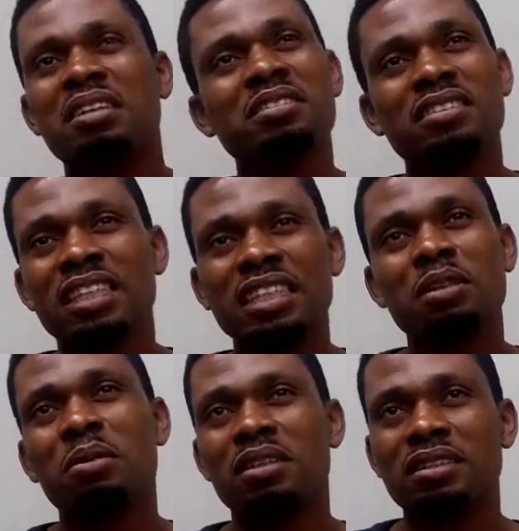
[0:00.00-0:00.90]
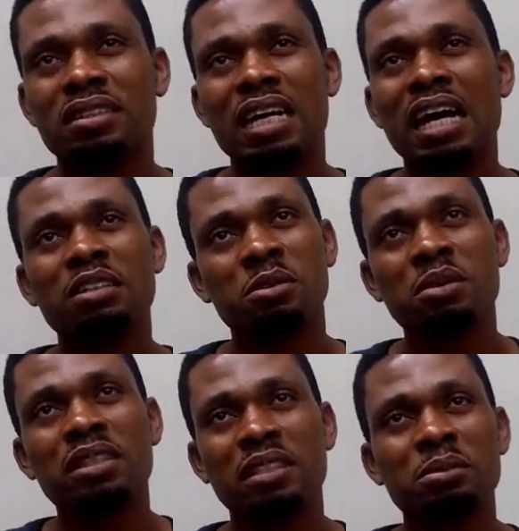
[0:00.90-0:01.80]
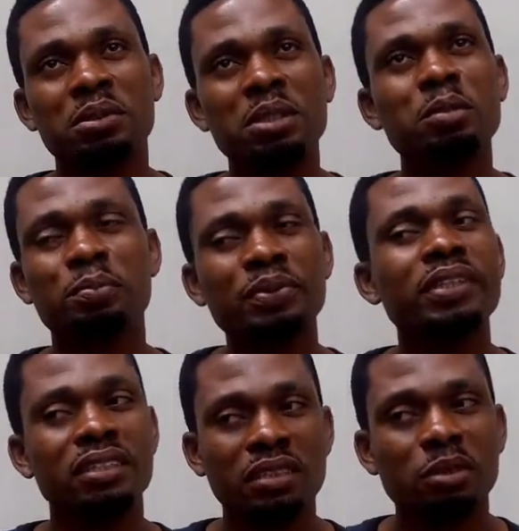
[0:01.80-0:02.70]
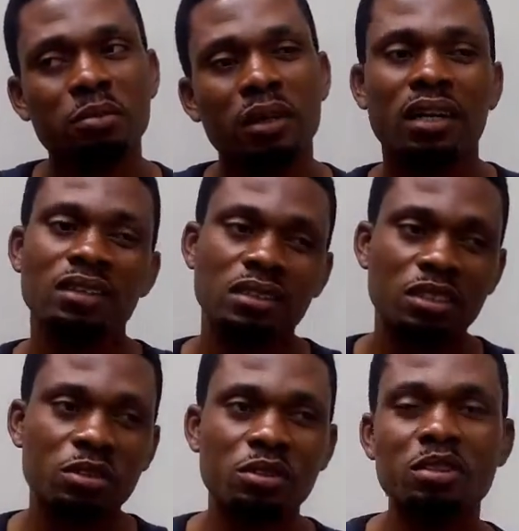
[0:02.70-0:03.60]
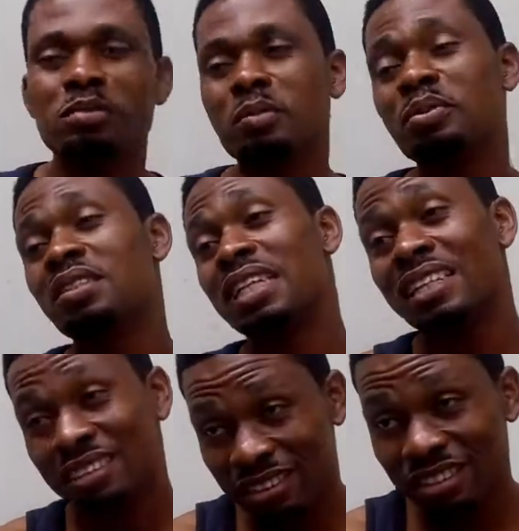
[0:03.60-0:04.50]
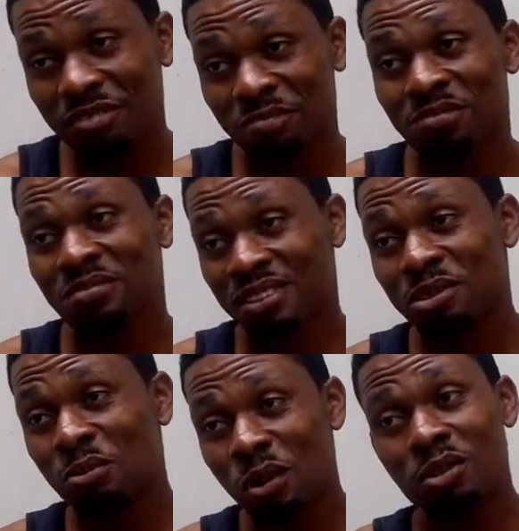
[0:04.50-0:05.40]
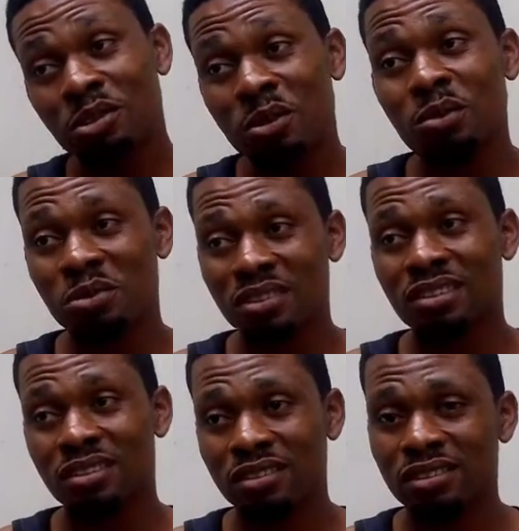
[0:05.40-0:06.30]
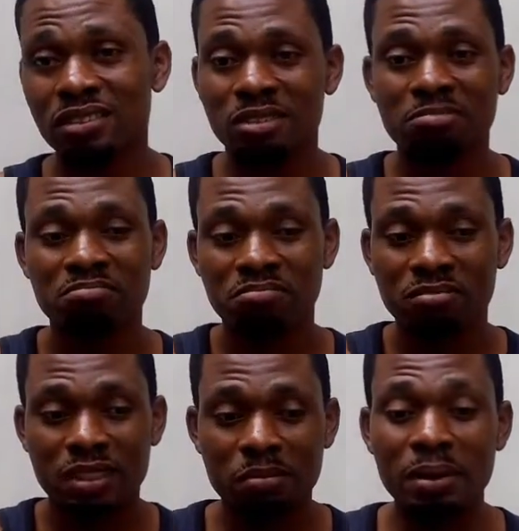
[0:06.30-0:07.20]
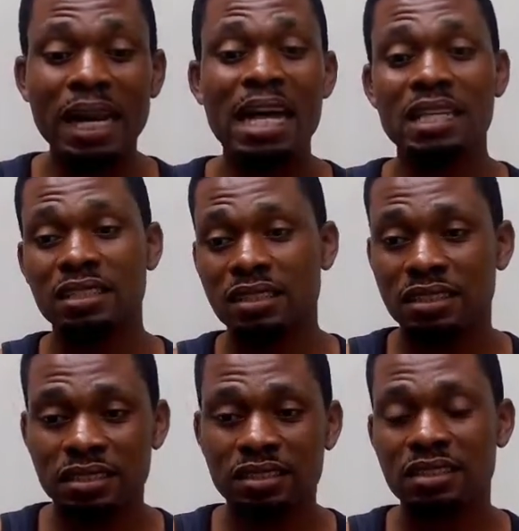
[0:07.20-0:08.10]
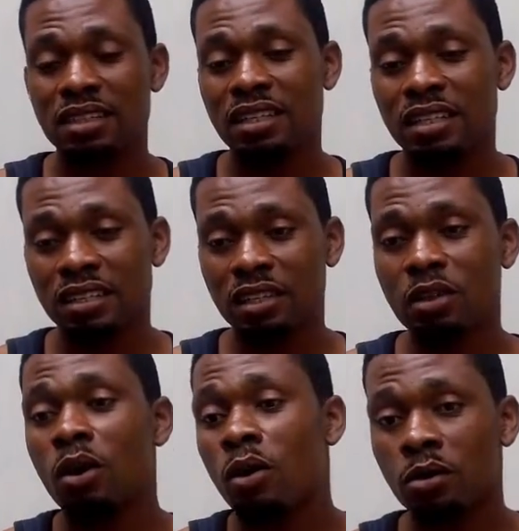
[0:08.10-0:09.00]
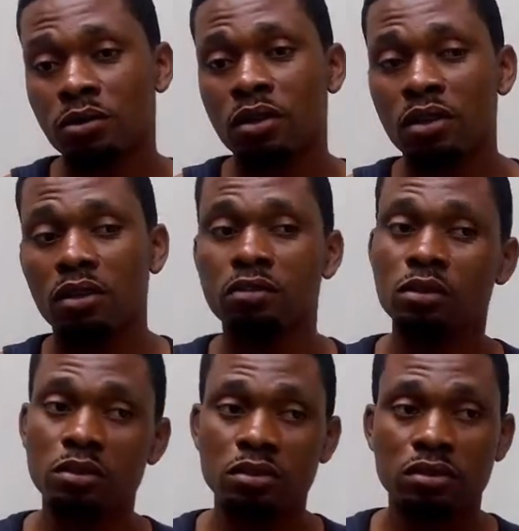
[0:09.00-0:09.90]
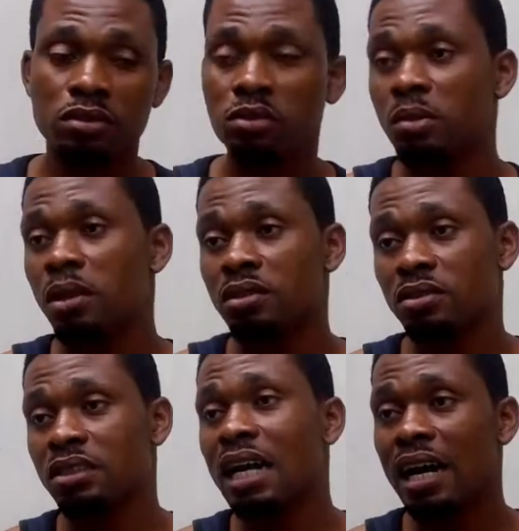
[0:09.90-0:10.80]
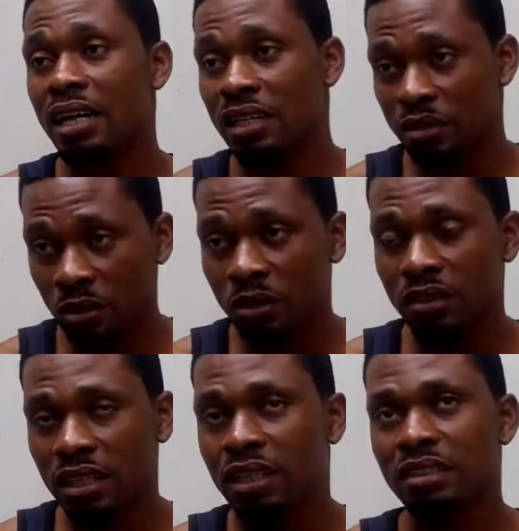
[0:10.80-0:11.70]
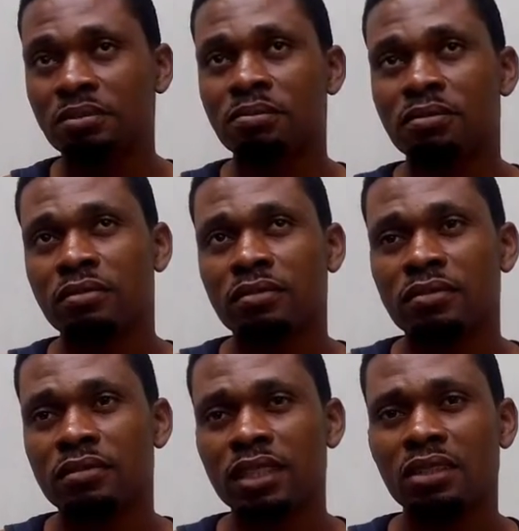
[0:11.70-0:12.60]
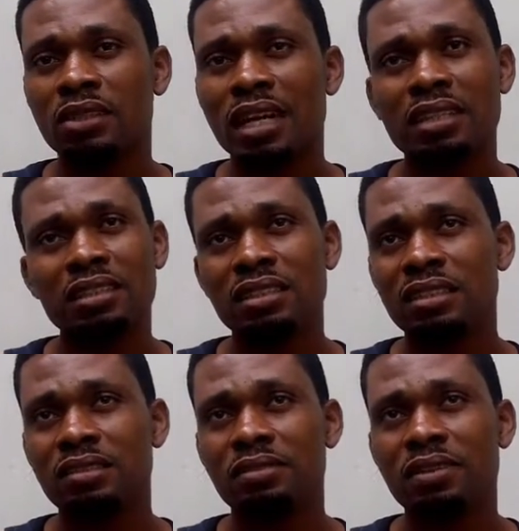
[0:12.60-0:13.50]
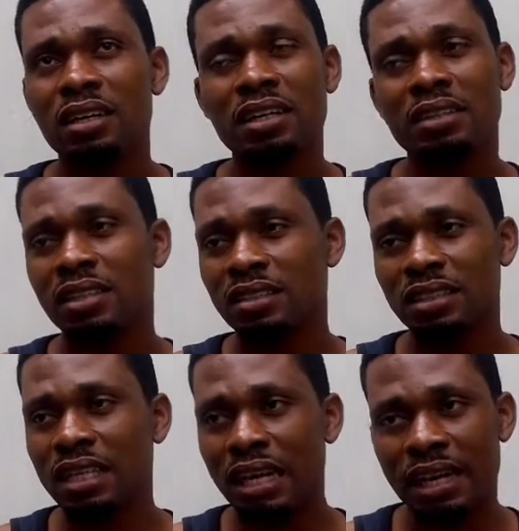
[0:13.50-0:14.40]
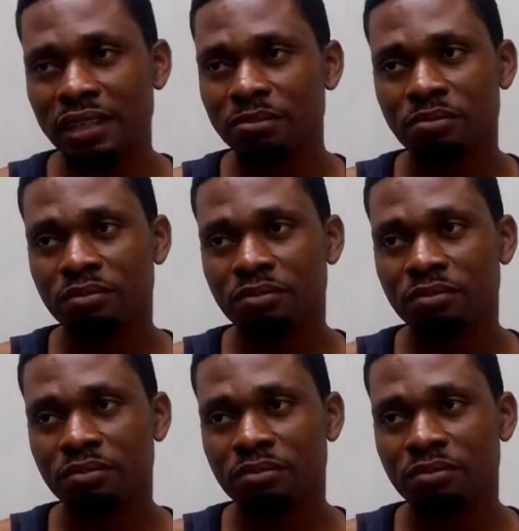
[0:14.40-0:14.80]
I don't think he was actually a real priest, though, but you know, those people sent to war zones to bless the cause or those who are about to die and all that. You know, and he's a very crazy guy.